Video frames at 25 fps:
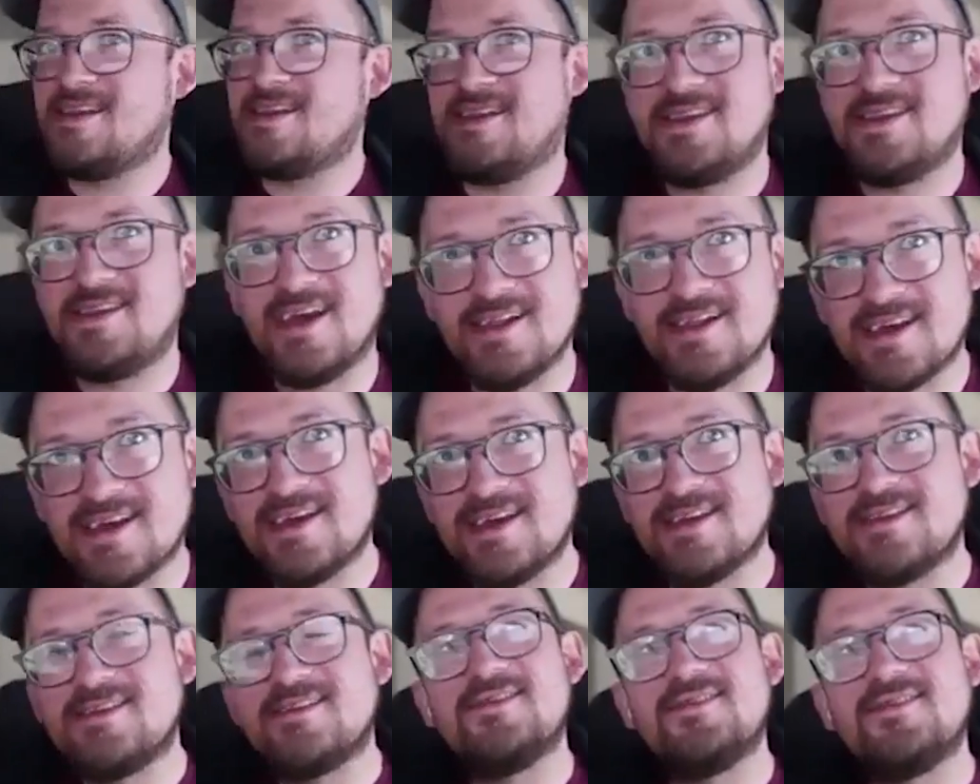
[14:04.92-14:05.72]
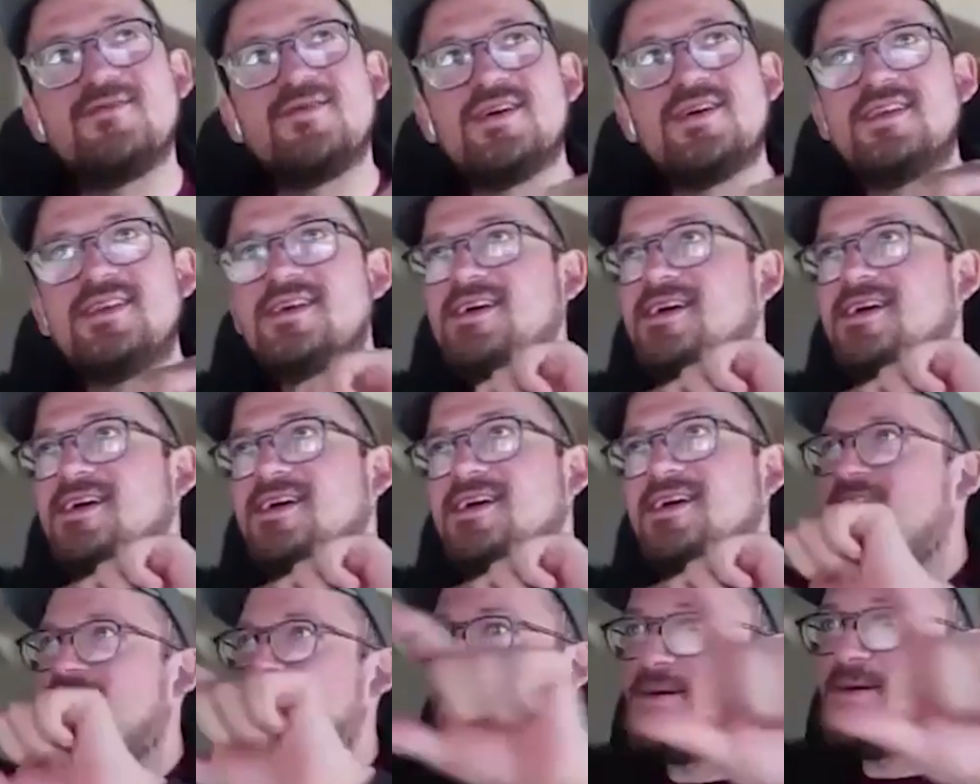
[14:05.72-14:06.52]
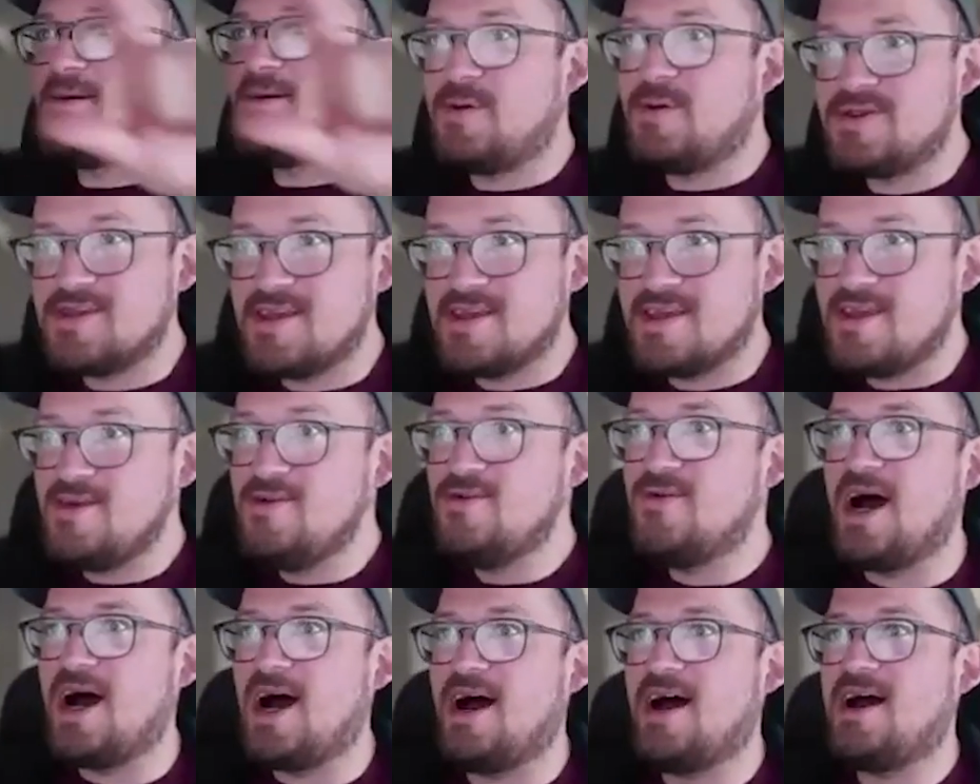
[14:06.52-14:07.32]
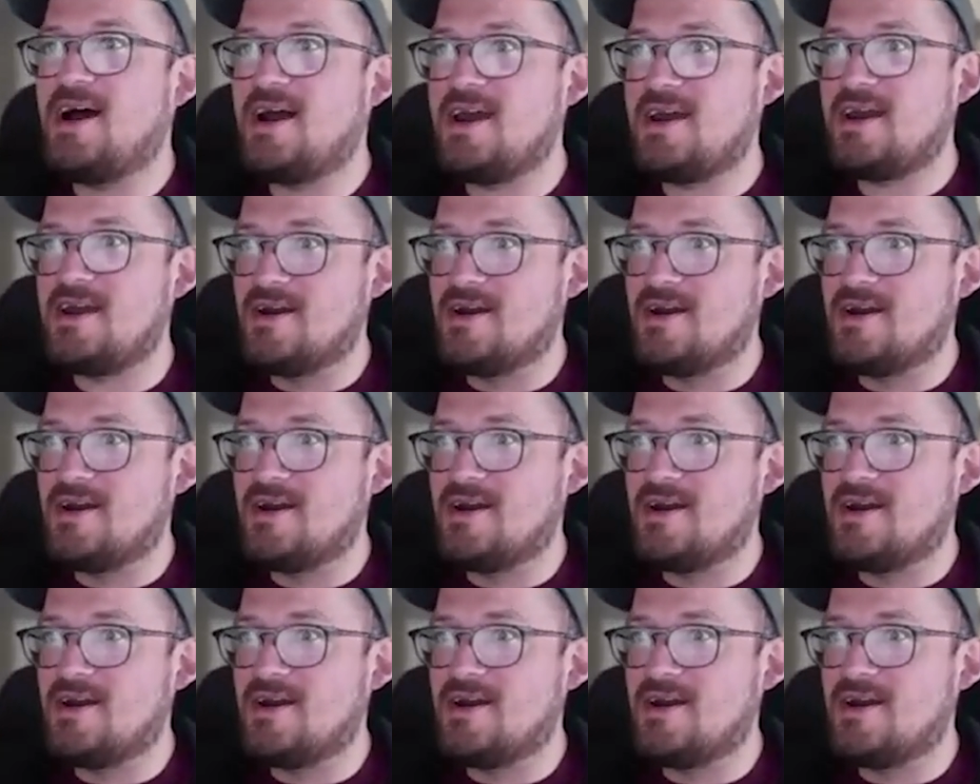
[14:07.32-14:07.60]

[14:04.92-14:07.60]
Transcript: a delegate to it. And then I built the UI